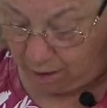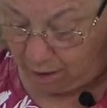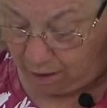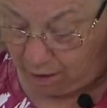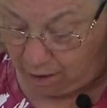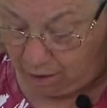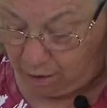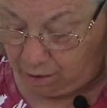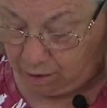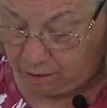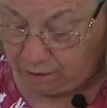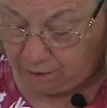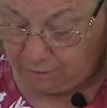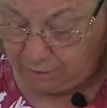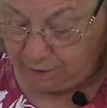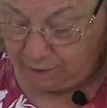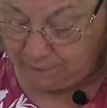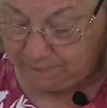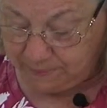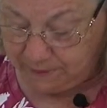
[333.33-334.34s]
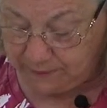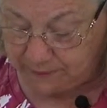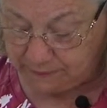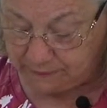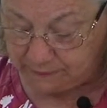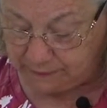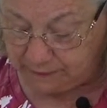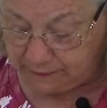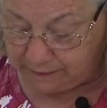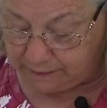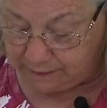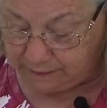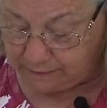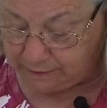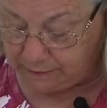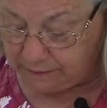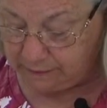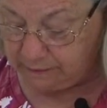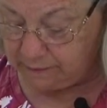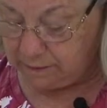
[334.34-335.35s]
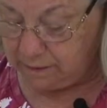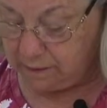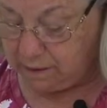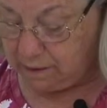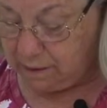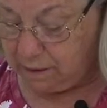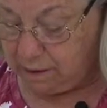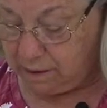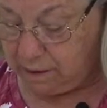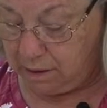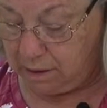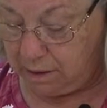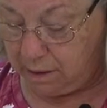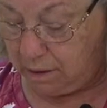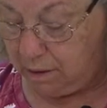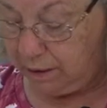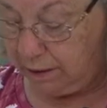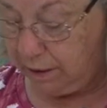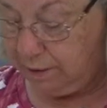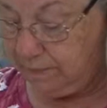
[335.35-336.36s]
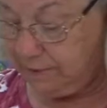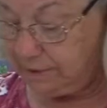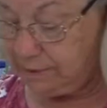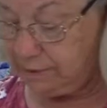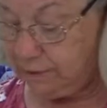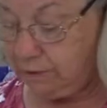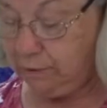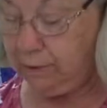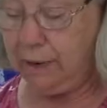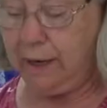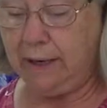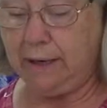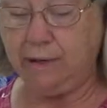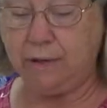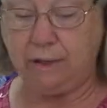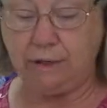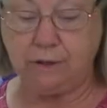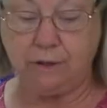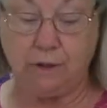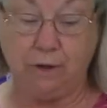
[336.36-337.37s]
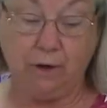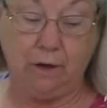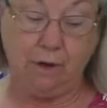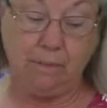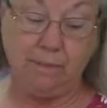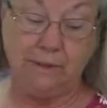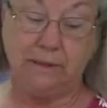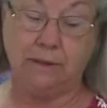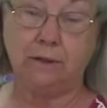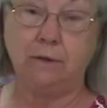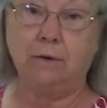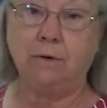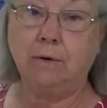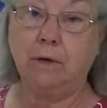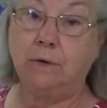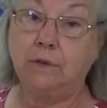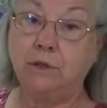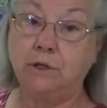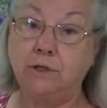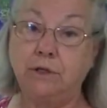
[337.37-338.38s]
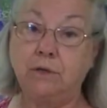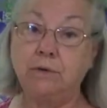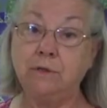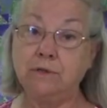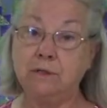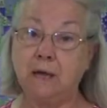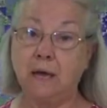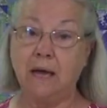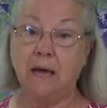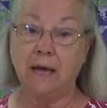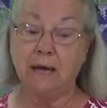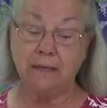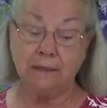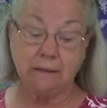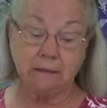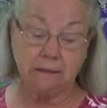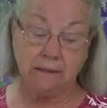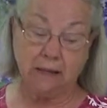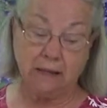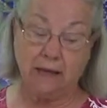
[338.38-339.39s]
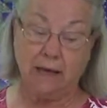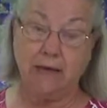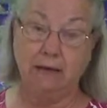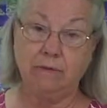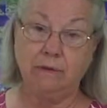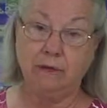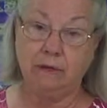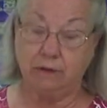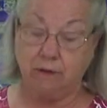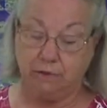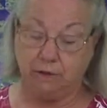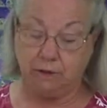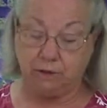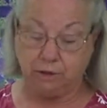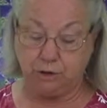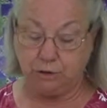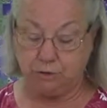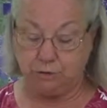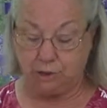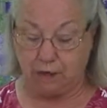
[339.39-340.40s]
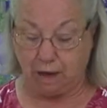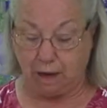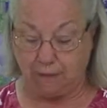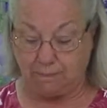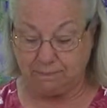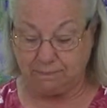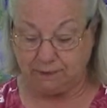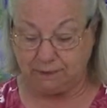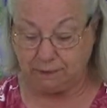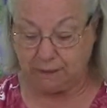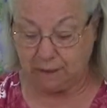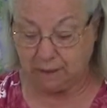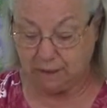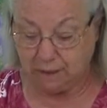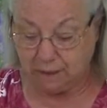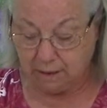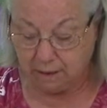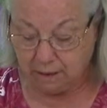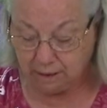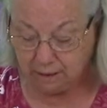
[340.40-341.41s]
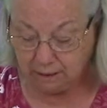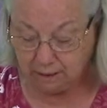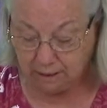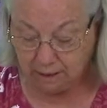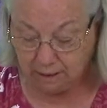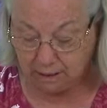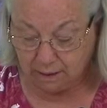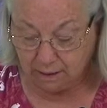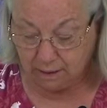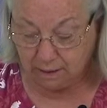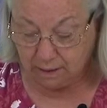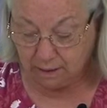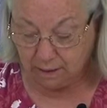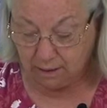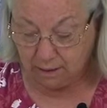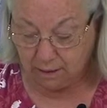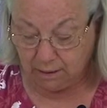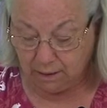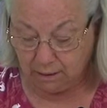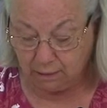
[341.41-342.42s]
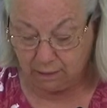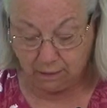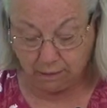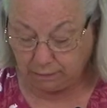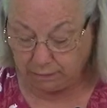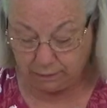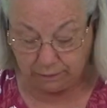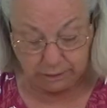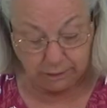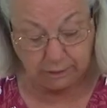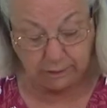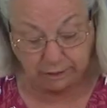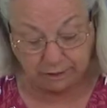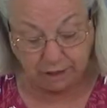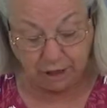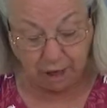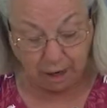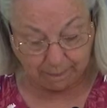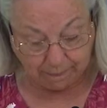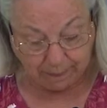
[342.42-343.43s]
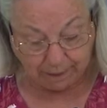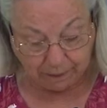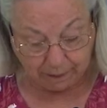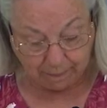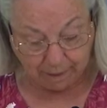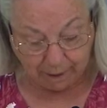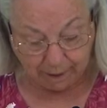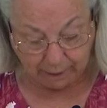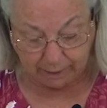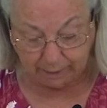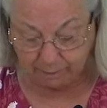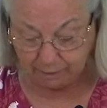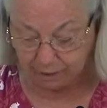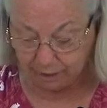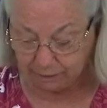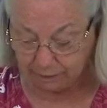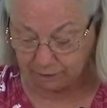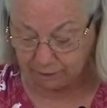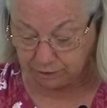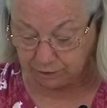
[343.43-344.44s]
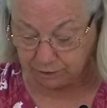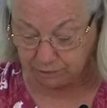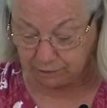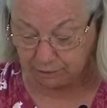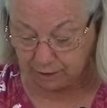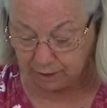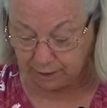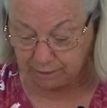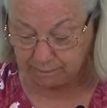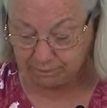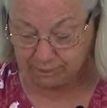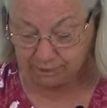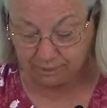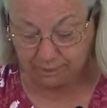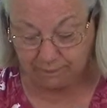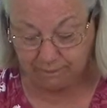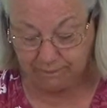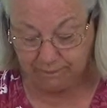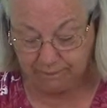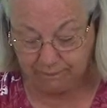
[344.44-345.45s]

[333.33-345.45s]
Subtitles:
all of our pieces are going to be sewn like this. They're going to be sewn on the two sides and then on the two tops. Or the top and the bottom, not the two tops.